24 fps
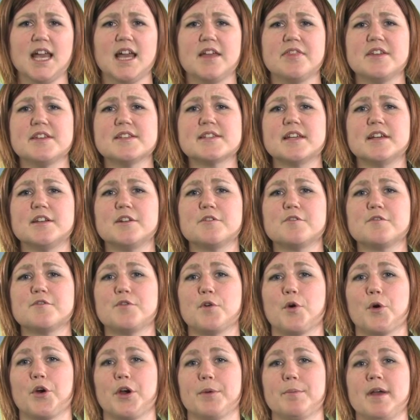and this can
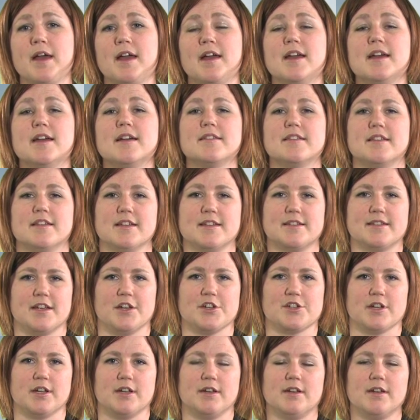inform the
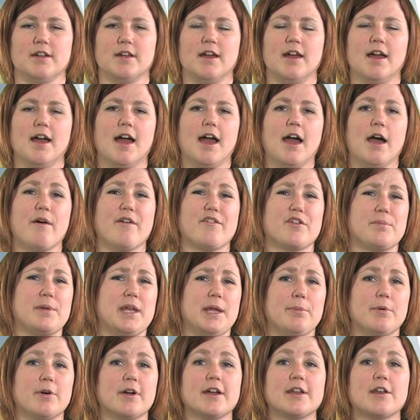decision. However,
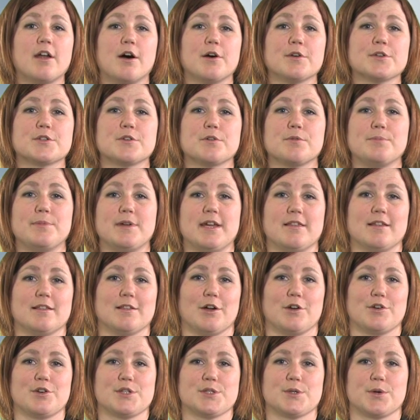people can also be the
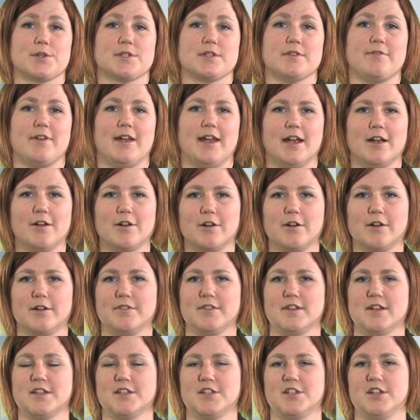largest source of error
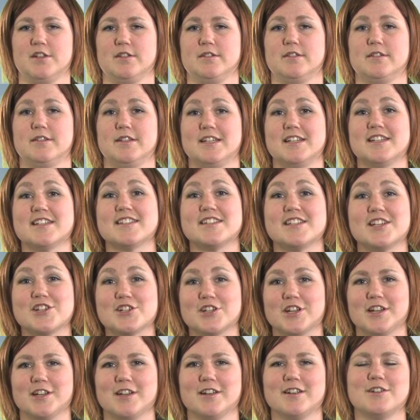in the
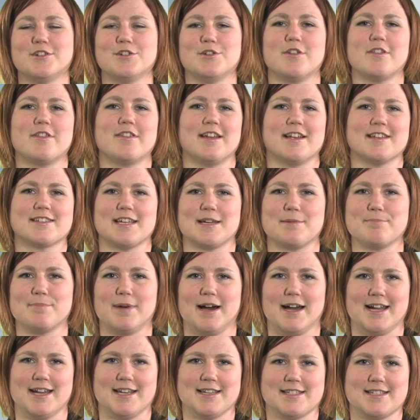decision due to things like
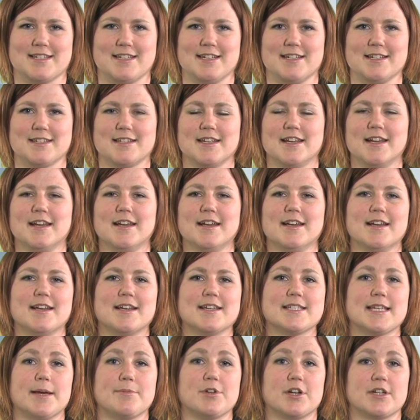biases,
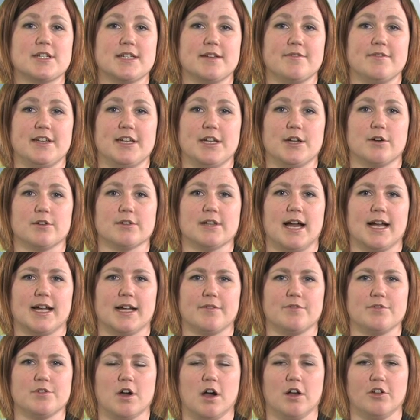subjectivity, or lack
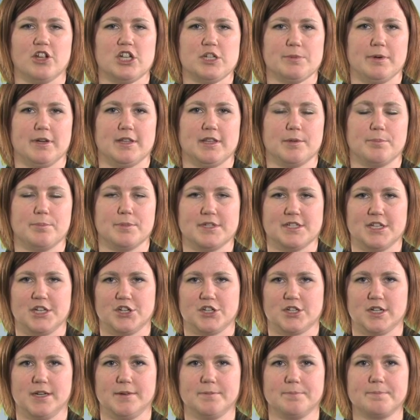of knowledge about the
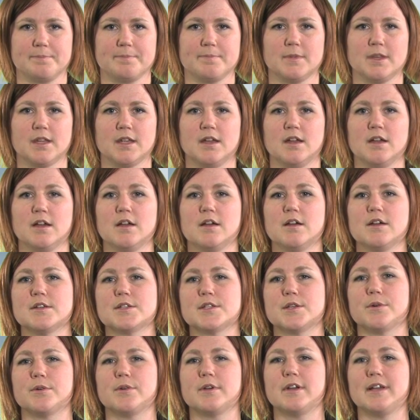position.
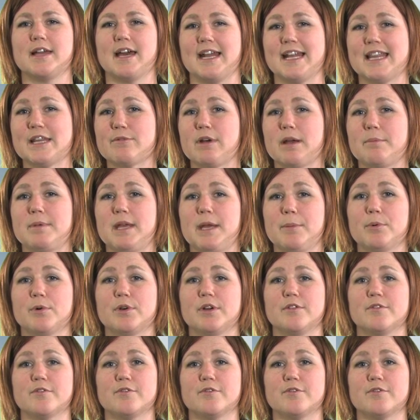So getting the right people